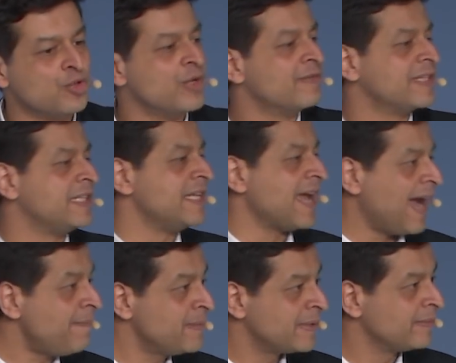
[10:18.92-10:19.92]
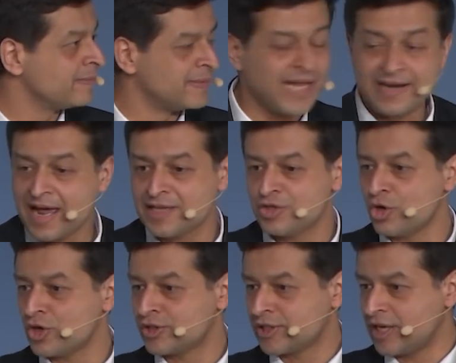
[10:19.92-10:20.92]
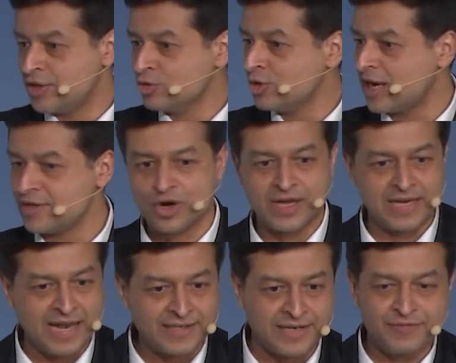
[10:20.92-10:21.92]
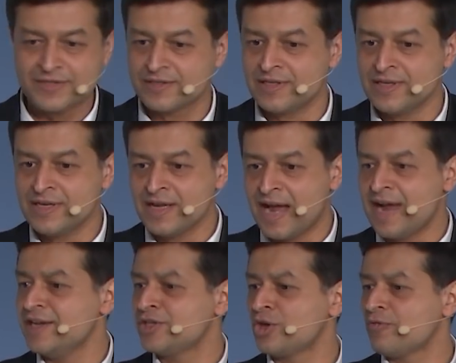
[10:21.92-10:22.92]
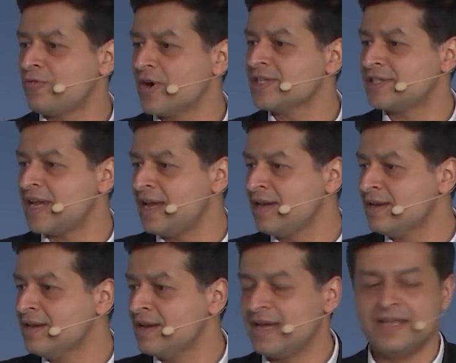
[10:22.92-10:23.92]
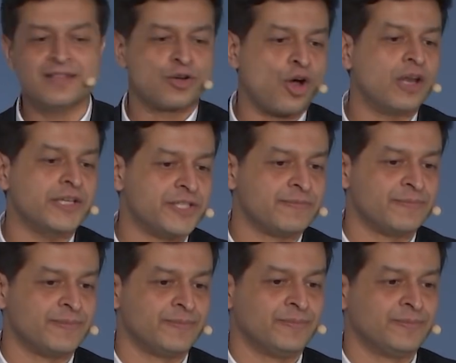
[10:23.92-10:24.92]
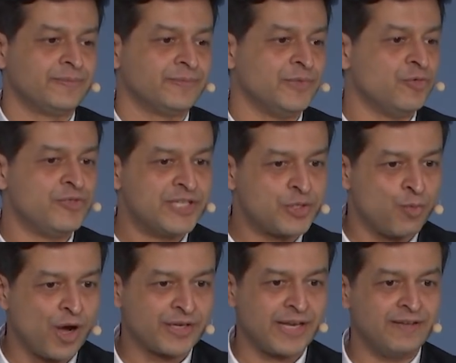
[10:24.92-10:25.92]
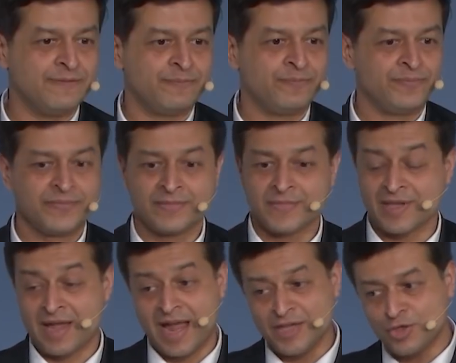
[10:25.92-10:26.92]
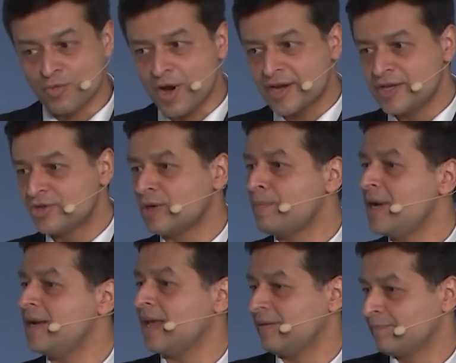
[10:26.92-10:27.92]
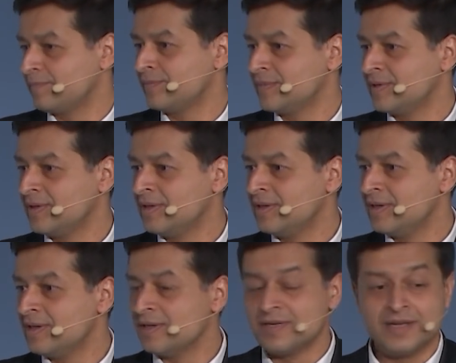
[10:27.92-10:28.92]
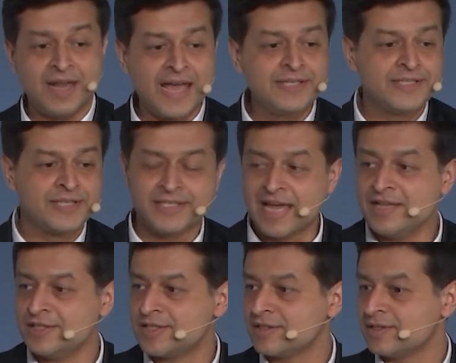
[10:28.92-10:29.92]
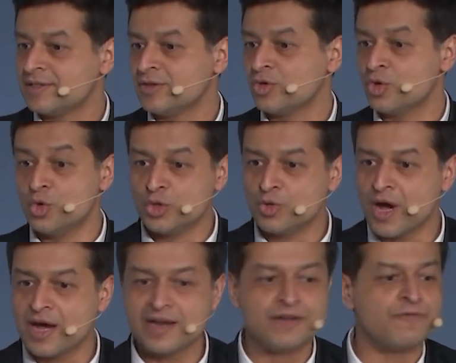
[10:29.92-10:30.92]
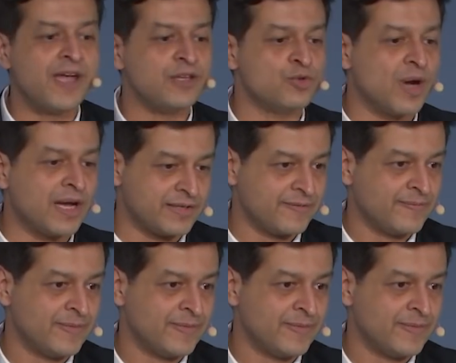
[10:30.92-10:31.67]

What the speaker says: university app that has your schedule and your electives, and it's your first day in the college. You've just walked in. As you walk into the building, lights sense who you are and where you are.